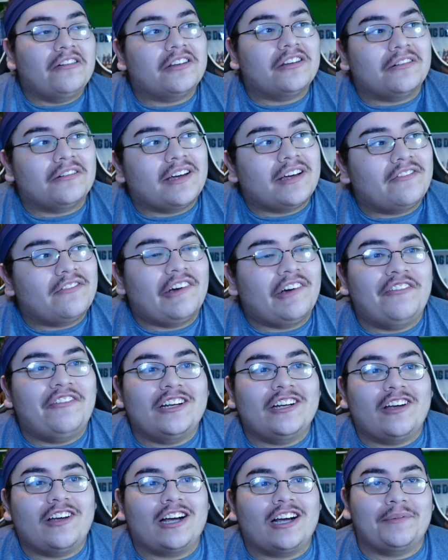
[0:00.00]
So, again, feel
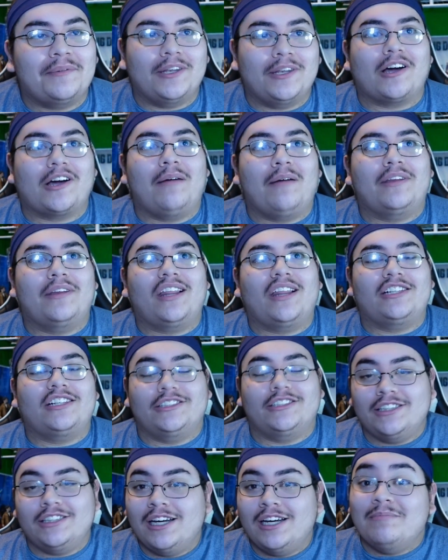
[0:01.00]
free to talk to me in the comment
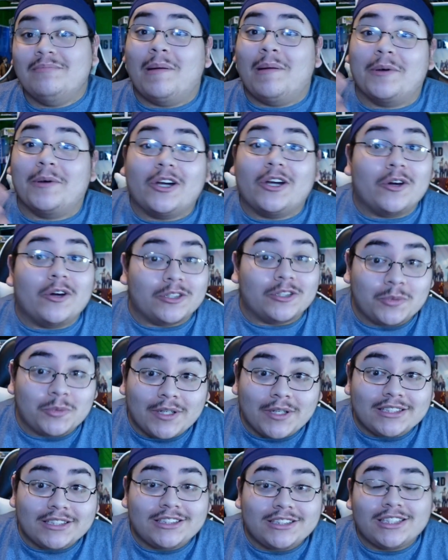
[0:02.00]
section. Remember, go to
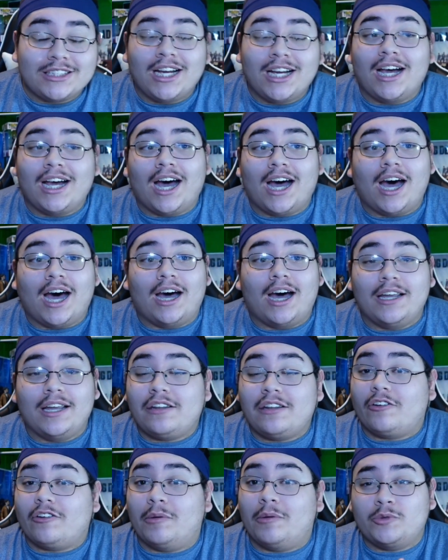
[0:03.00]
Twitch, uh,
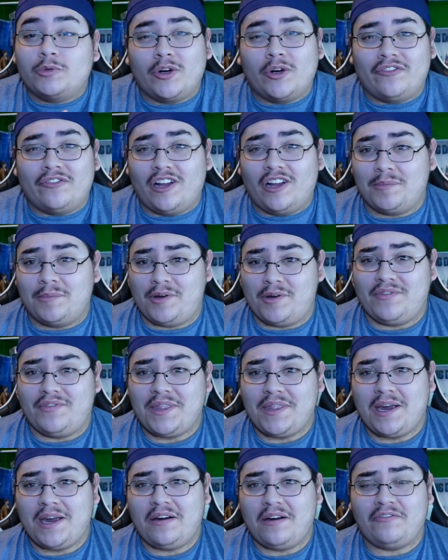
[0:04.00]
Instagram, Twitter, follow me over
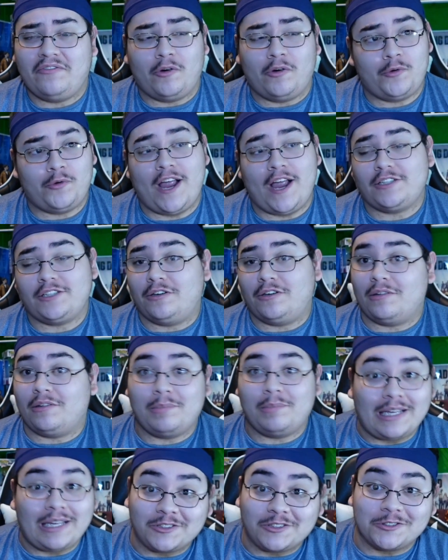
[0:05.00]
there. Follow reactions on
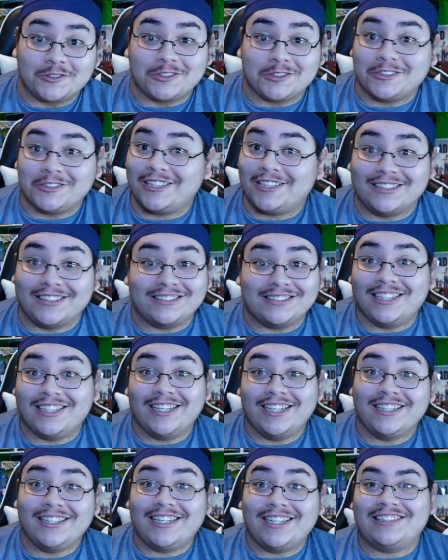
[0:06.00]
Patreon, you guys.
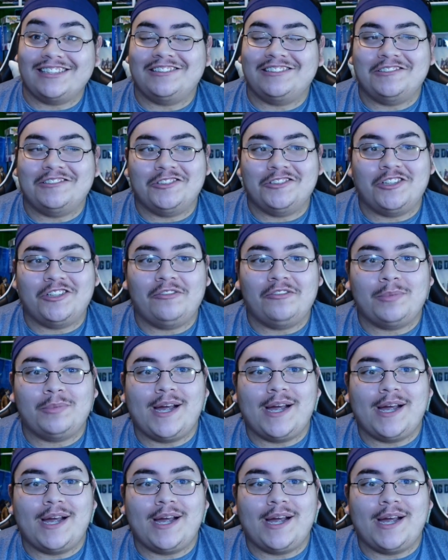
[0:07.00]
Catch the whole drift.